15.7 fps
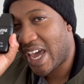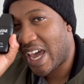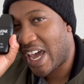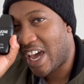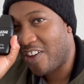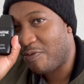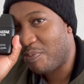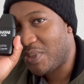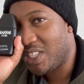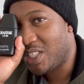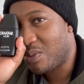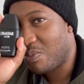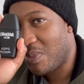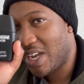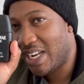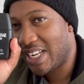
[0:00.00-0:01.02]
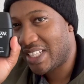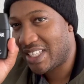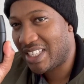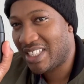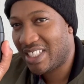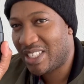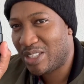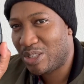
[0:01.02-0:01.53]
I've been smelling
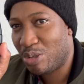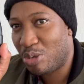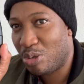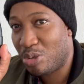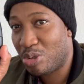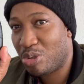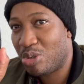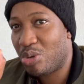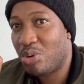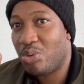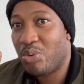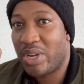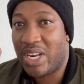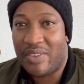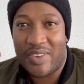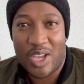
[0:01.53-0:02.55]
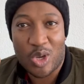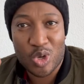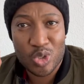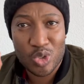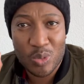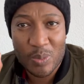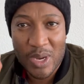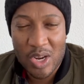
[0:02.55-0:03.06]
this, you know. So whenever I go
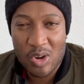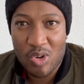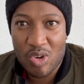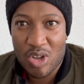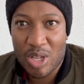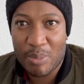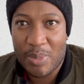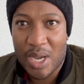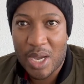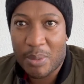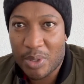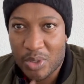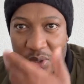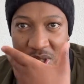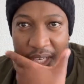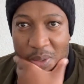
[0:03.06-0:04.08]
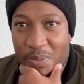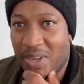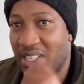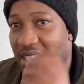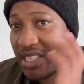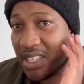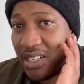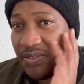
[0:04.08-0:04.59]
to my local barber to get
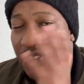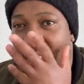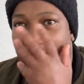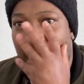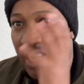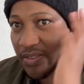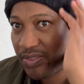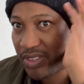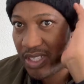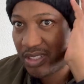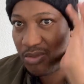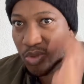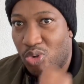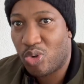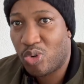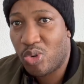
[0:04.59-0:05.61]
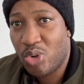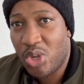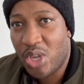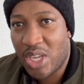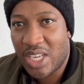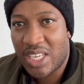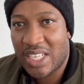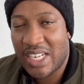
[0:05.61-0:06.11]
myself shaved and, you know,
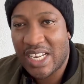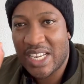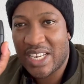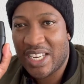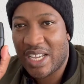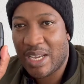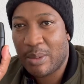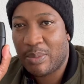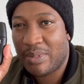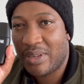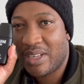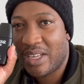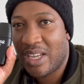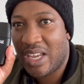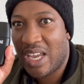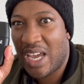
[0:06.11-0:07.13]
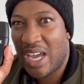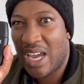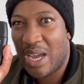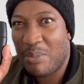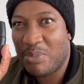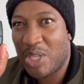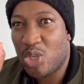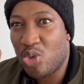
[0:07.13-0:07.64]
cleaned up,
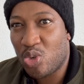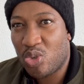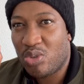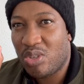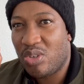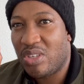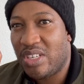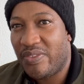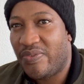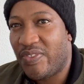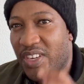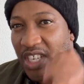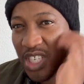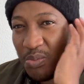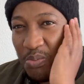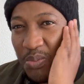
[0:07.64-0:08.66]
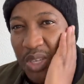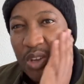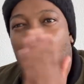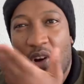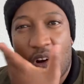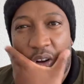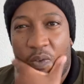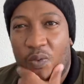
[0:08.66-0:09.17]
um, they usually finish me
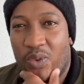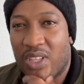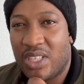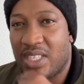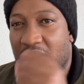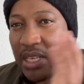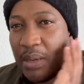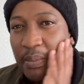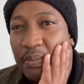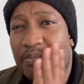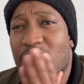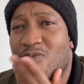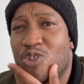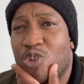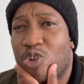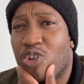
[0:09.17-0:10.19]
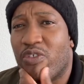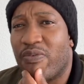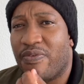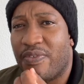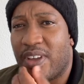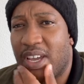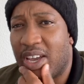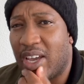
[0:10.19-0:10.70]
off with some sort
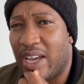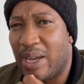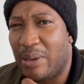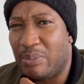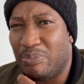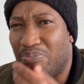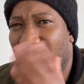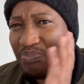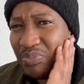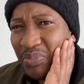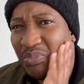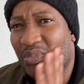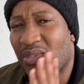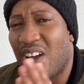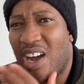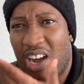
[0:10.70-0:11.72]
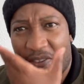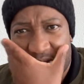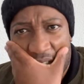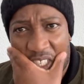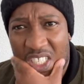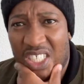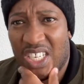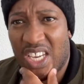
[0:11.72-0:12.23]
of um,
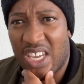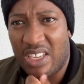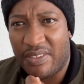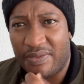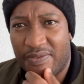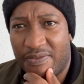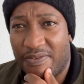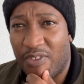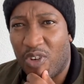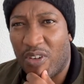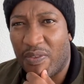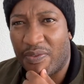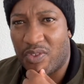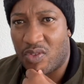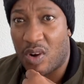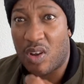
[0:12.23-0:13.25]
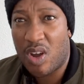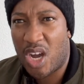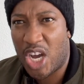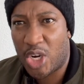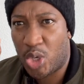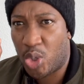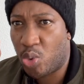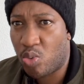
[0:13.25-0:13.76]
aftershave of
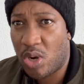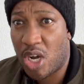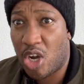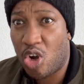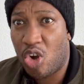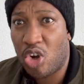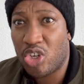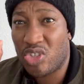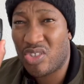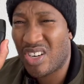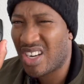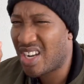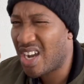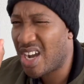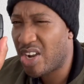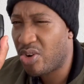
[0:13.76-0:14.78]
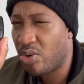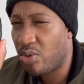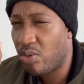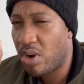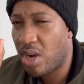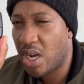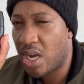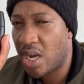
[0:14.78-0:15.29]
Drakkar Noir or Drakkar
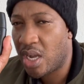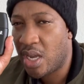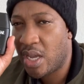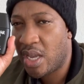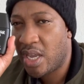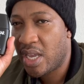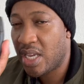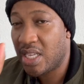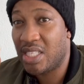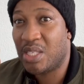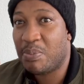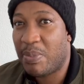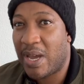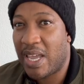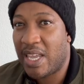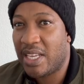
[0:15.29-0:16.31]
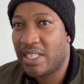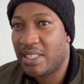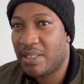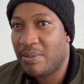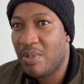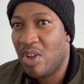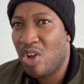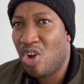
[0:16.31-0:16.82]
Noir inspired.
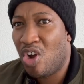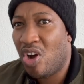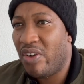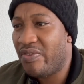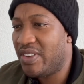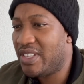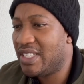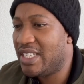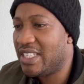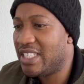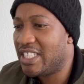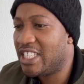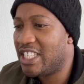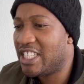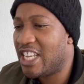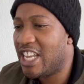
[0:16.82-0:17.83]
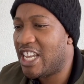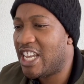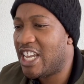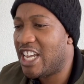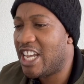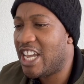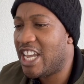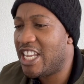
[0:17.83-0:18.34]
Obviously, this is
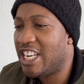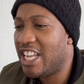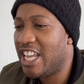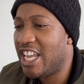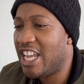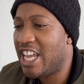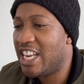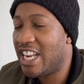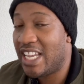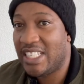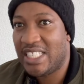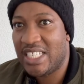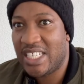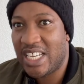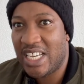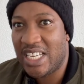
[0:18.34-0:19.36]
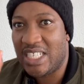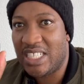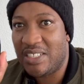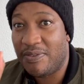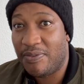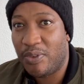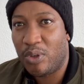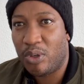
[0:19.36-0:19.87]
a, a
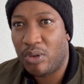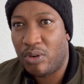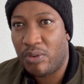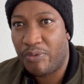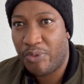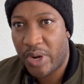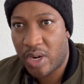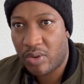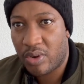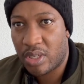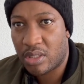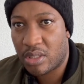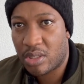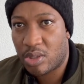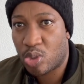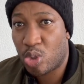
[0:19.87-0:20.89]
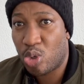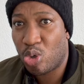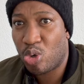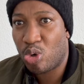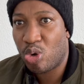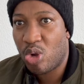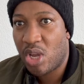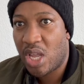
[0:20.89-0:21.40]
1984 fragrance,
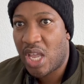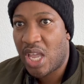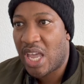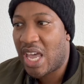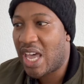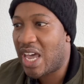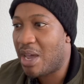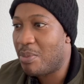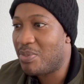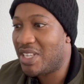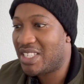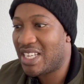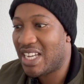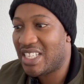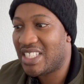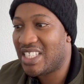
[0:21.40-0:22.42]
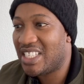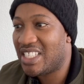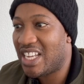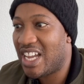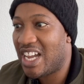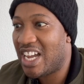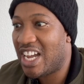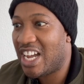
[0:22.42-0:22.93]
so um, the chances
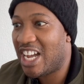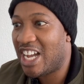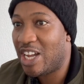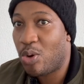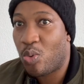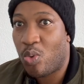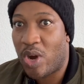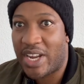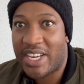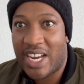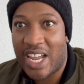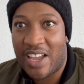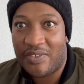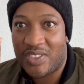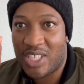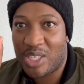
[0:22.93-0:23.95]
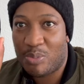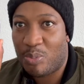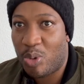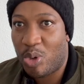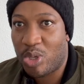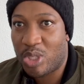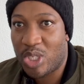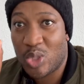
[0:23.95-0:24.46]
are what I've just
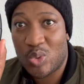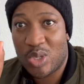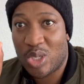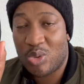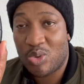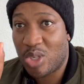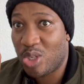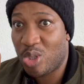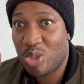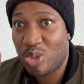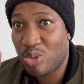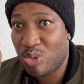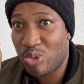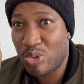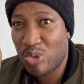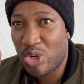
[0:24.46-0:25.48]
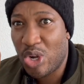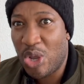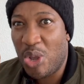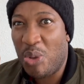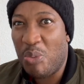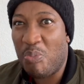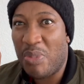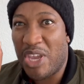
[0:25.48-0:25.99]
bought in 2022
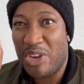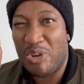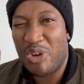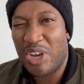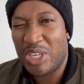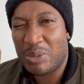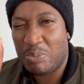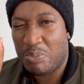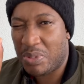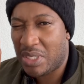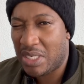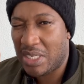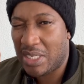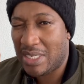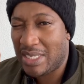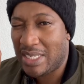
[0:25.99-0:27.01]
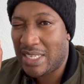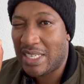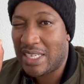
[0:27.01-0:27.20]
may not be